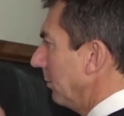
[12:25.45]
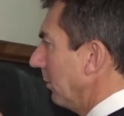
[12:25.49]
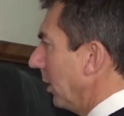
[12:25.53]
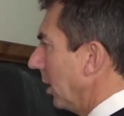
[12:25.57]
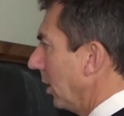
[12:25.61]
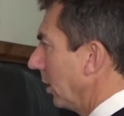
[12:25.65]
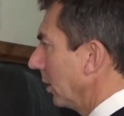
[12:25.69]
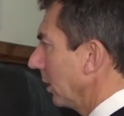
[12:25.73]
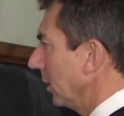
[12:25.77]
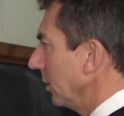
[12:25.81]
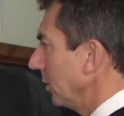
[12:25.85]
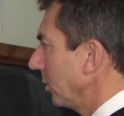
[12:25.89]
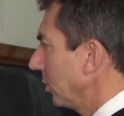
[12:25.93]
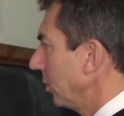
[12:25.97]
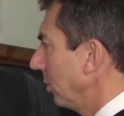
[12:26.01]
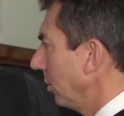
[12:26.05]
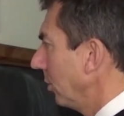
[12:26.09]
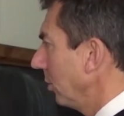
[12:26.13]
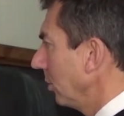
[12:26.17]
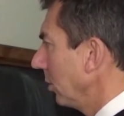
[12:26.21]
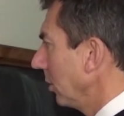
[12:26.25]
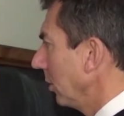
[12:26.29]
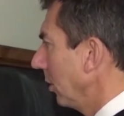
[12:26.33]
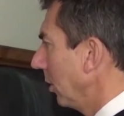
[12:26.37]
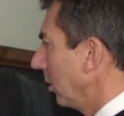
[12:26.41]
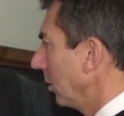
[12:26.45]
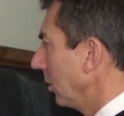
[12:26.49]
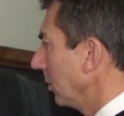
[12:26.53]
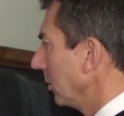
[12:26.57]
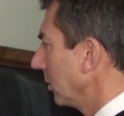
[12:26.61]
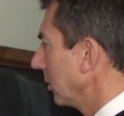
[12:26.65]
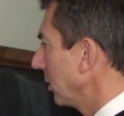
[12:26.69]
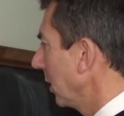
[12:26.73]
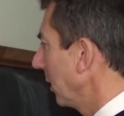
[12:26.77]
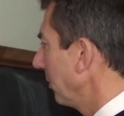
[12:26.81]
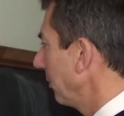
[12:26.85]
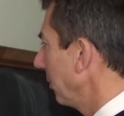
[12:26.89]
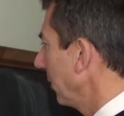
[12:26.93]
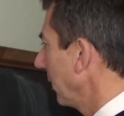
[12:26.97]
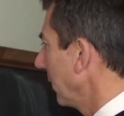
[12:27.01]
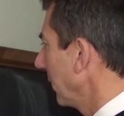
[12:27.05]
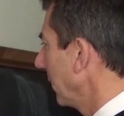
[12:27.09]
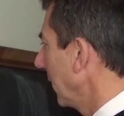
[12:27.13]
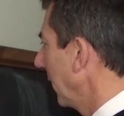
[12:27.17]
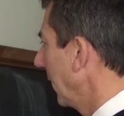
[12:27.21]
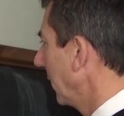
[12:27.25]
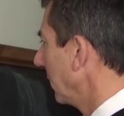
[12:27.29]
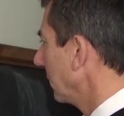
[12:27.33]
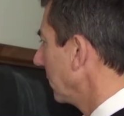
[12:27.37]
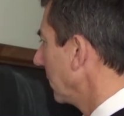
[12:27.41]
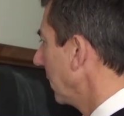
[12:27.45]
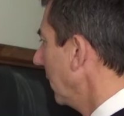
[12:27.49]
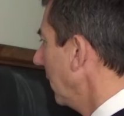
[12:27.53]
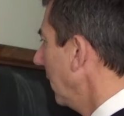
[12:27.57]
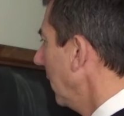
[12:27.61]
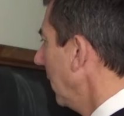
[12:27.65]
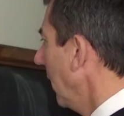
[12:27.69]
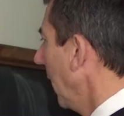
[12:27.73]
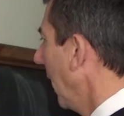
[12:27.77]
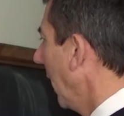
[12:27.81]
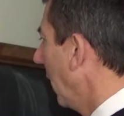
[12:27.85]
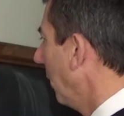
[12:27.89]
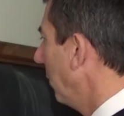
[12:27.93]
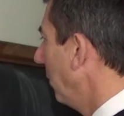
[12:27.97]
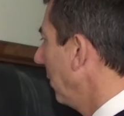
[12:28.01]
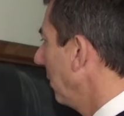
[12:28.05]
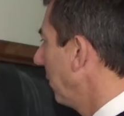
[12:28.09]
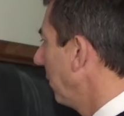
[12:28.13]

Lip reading: market short and long on separate accounts, and we